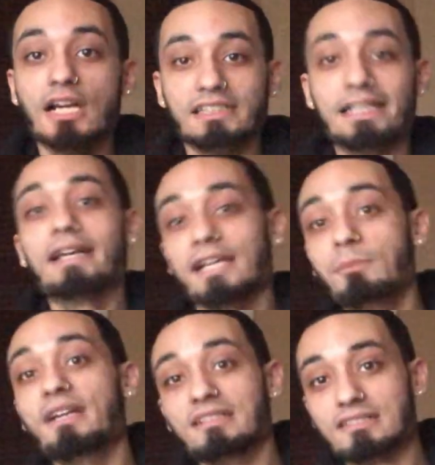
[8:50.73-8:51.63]
yeah it
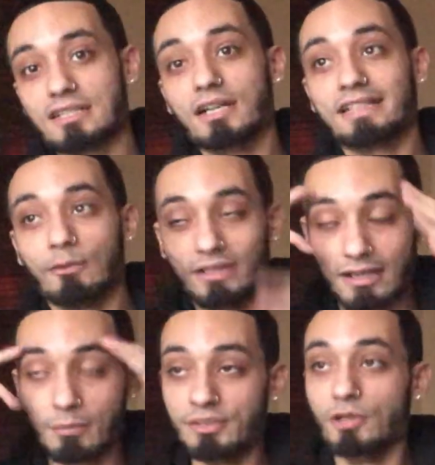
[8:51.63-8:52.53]
may suck that we got
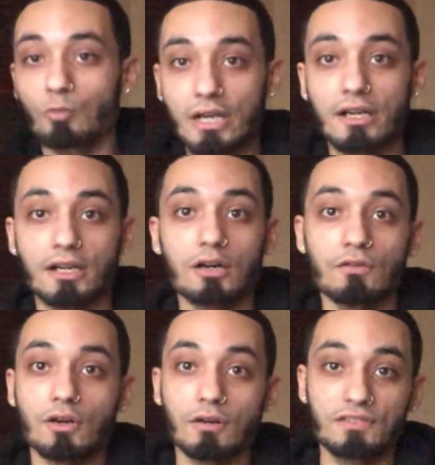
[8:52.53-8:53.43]
to be aware
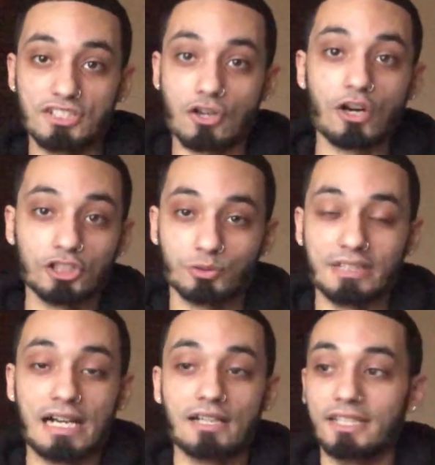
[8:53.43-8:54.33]
of of this harsh
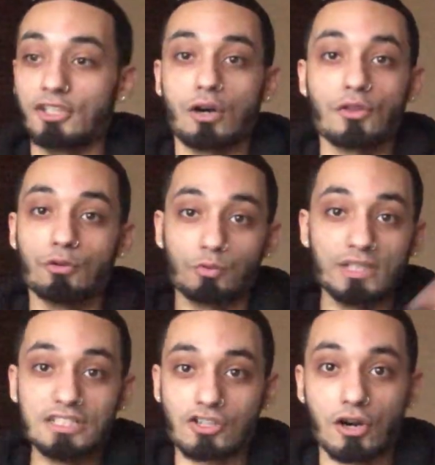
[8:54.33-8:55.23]
reality and all the
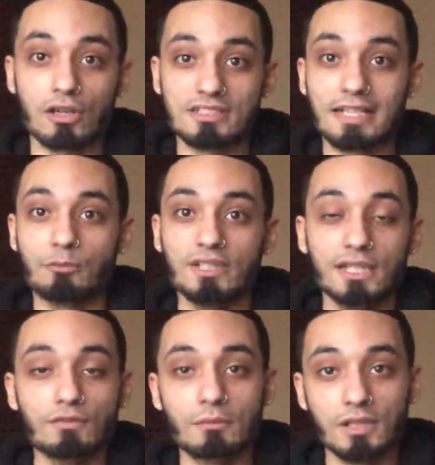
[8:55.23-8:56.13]
retards that we
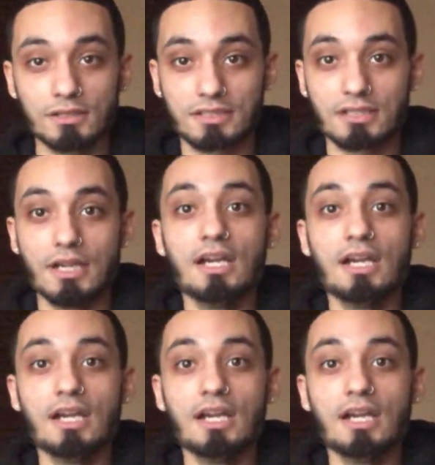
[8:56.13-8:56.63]
live amongst